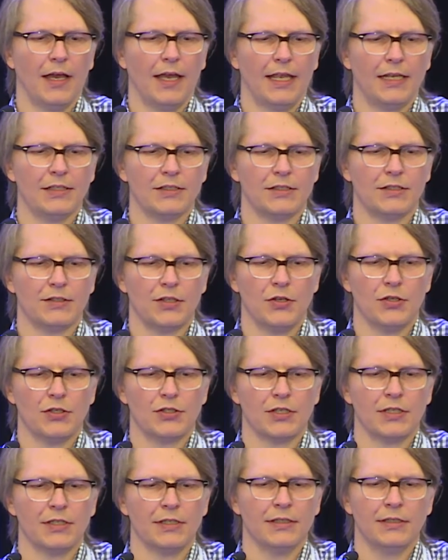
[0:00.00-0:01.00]

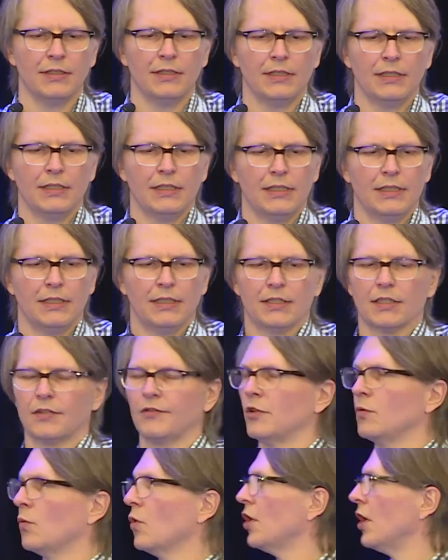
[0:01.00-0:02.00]
institution
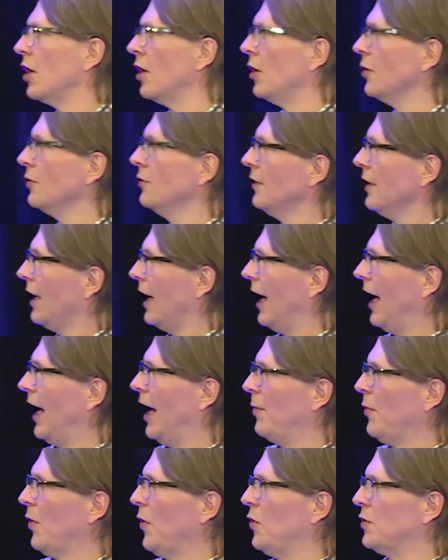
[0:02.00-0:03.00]
in the world
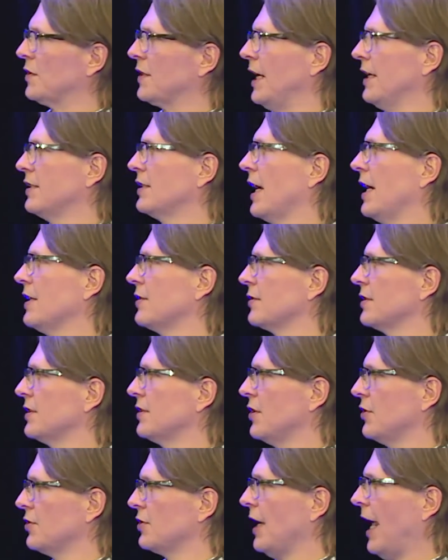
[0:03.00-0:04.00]
who's an educational
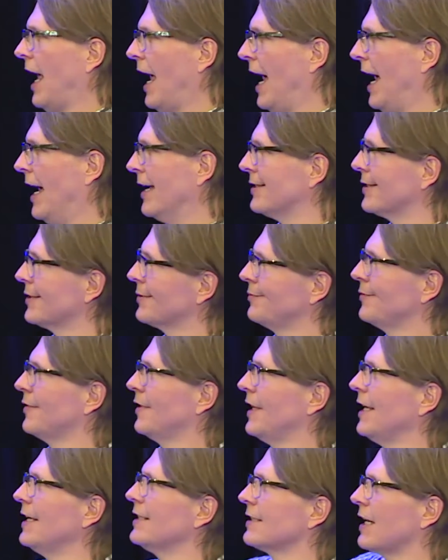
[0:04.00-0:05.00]
institution has
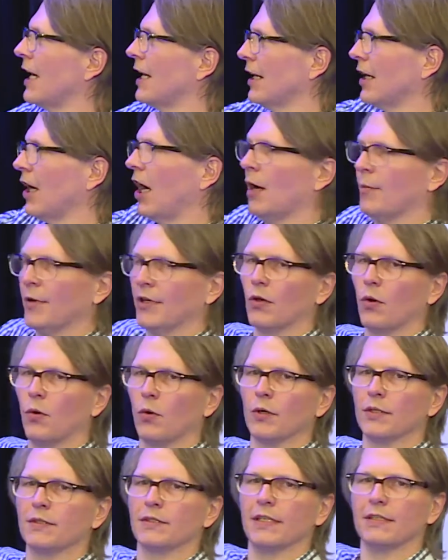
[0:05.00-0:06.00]
these kind of common
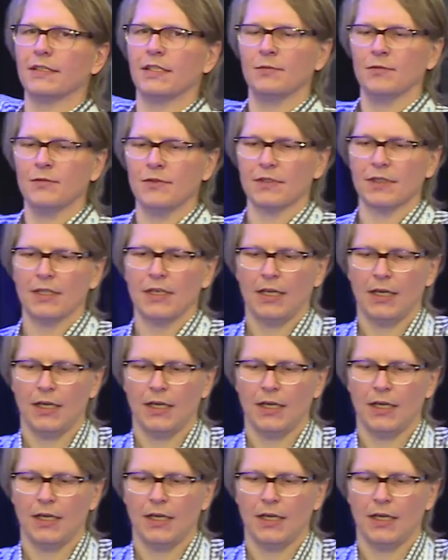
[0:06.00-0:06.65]
core systems.